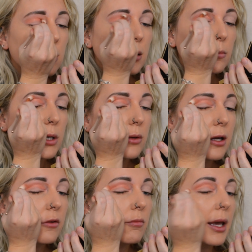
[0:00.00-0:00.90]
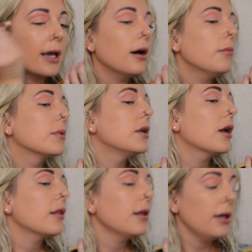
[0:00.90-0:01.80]
the beauty of makeup.
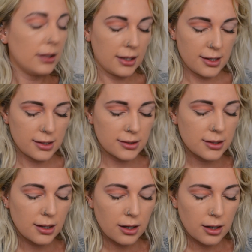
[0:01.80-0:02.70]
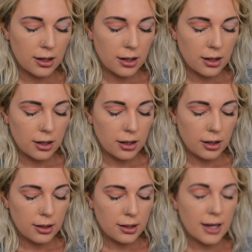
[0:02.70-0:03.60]
Nothing is
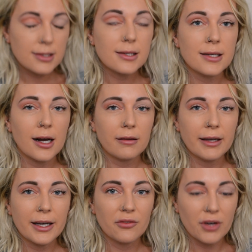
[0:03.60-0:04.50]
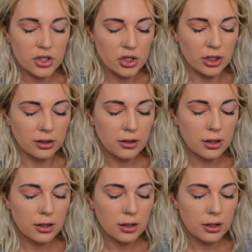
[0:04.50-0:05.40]
necessarily conventional.
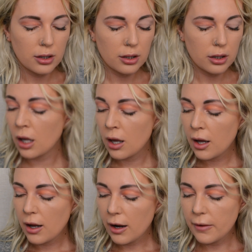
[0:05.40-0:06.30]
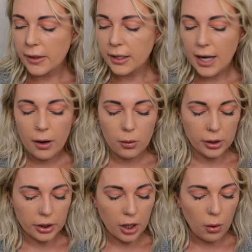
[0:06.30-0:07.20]
And then now I want
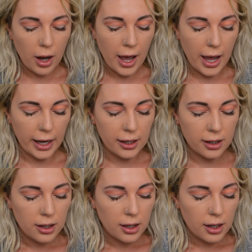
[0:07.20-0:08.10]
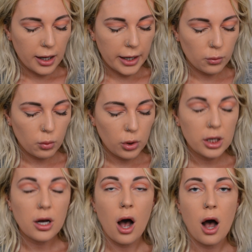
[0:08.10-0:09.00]
to go ahead and
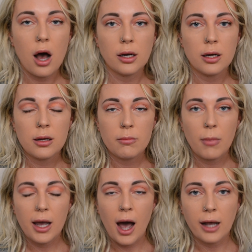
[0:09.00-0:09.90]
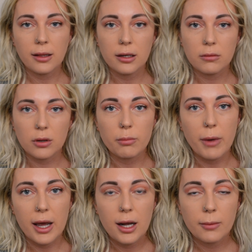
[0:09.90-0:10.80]
work on my eyelid a little
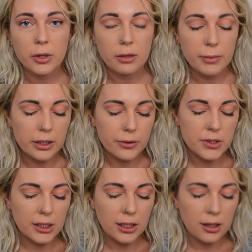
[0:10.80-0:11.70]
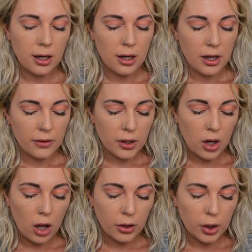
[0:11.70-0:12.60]
bit. I'm going to be using the
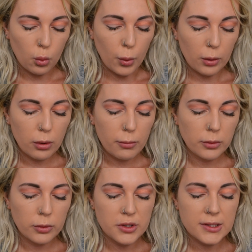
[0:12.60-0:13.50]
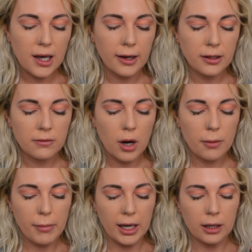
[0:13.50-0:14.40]
color Wing Woman, which is kind of our
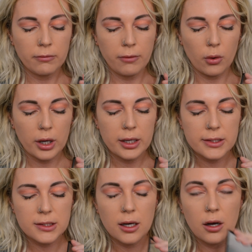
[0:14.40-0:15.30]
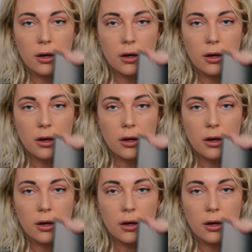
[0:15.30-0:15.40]
main focus